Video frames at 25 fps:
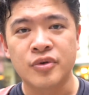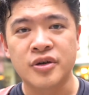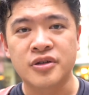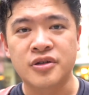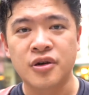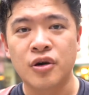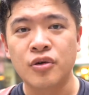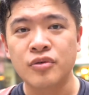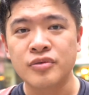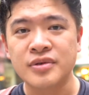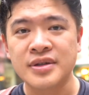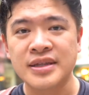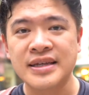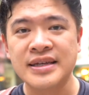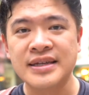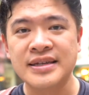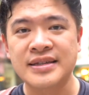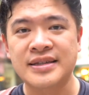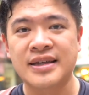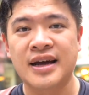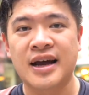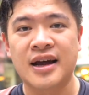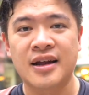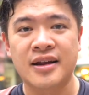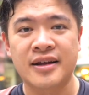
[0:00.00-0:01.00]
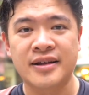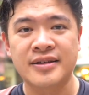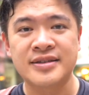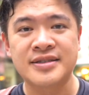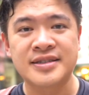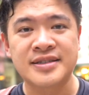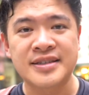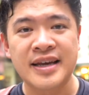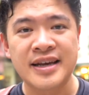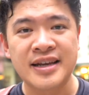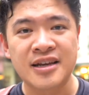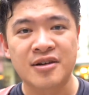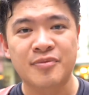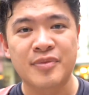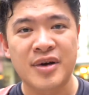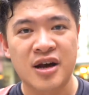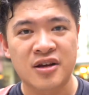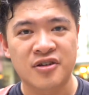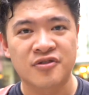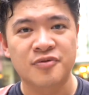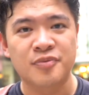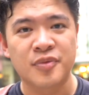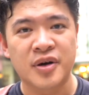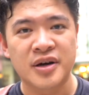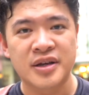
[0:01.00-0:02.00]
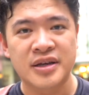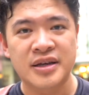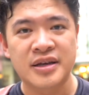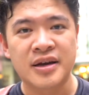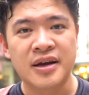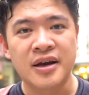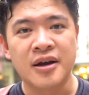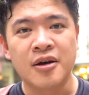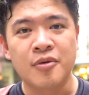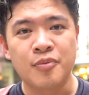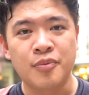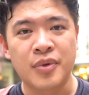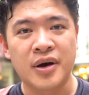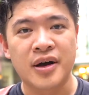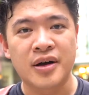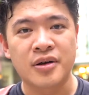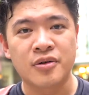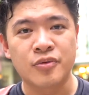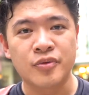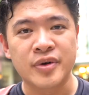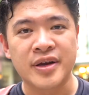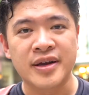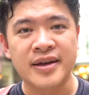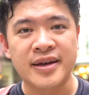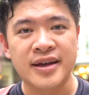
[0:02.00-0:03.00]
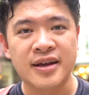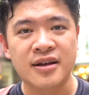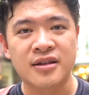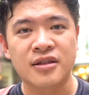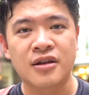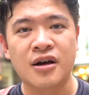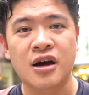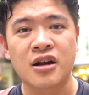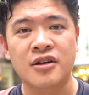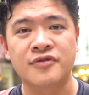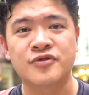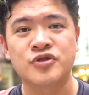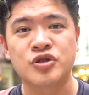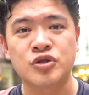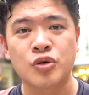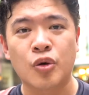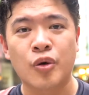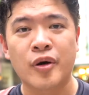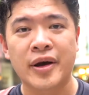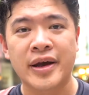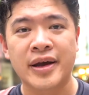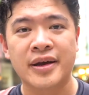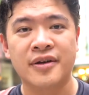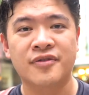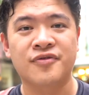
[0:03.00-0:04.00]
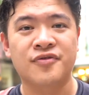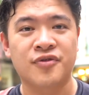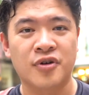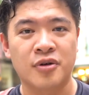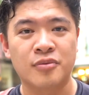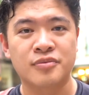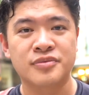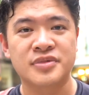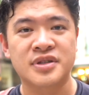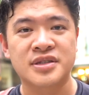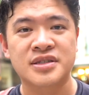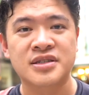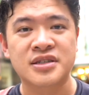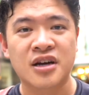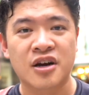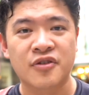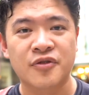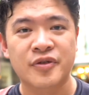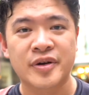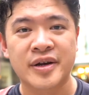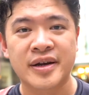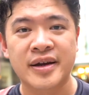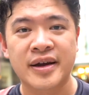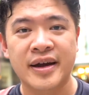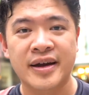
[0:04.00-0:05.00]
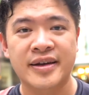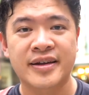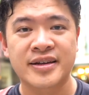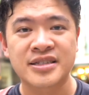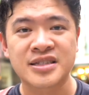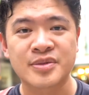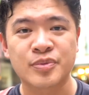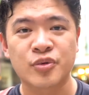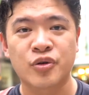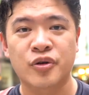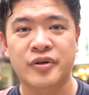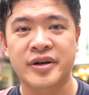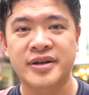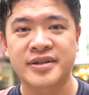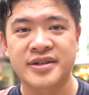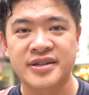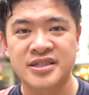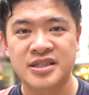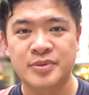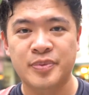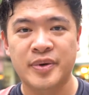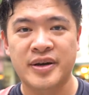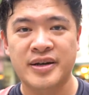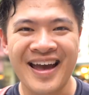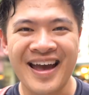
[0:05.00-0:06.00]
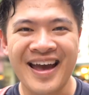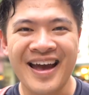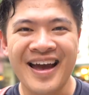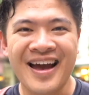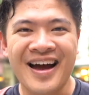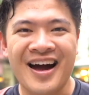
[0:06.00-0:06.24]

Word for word: We don't need that insane amount of money, but we can get a lot of joy from discovering and exploring this space.